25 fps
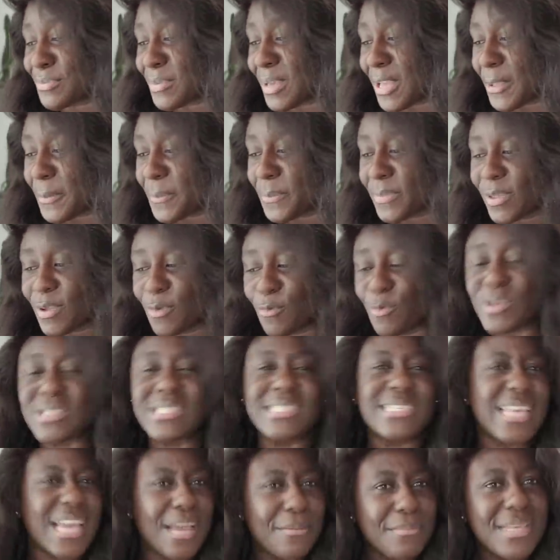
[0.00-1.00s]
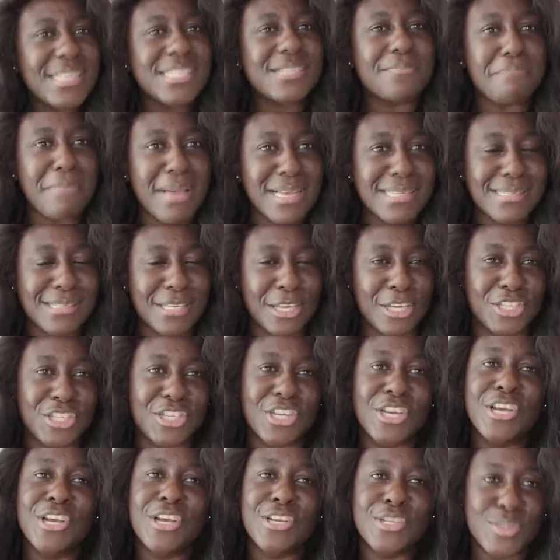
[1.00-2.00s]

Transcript: me was yemi's message